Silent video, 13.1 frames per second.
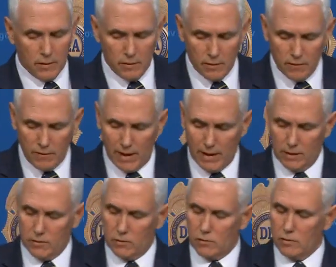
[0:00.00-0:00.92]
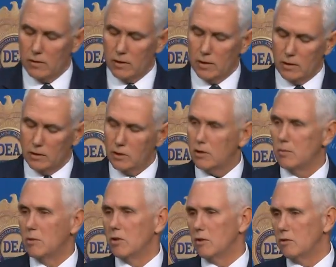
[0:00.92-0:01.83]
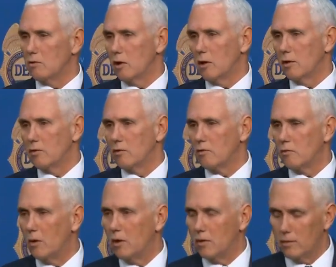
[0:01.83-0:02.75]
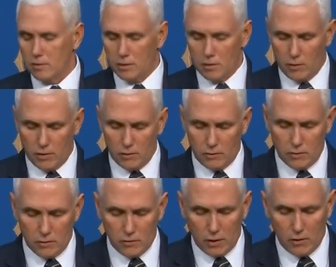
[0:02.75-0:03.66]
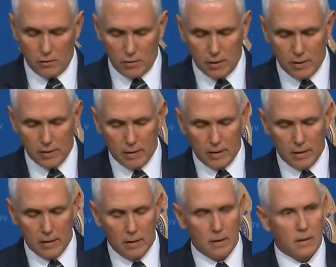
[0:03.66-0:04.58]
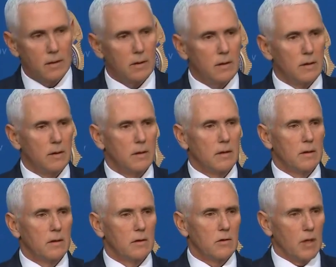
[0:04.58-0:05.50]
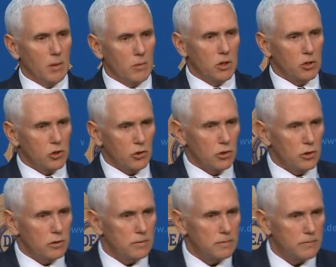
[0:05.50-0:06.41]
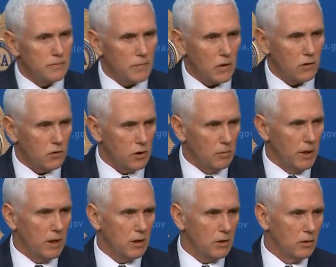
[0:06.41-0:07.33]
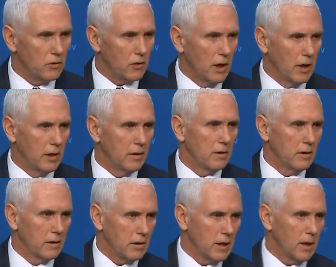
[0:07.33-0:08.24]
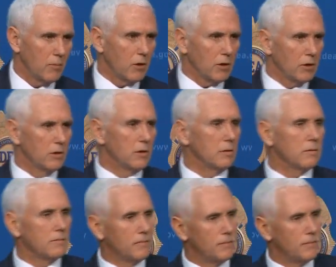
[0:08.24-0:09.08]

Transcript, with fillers: their violence into communities large and small across this country. Now, let me assure you, as the debate goes on on Capitol Hill,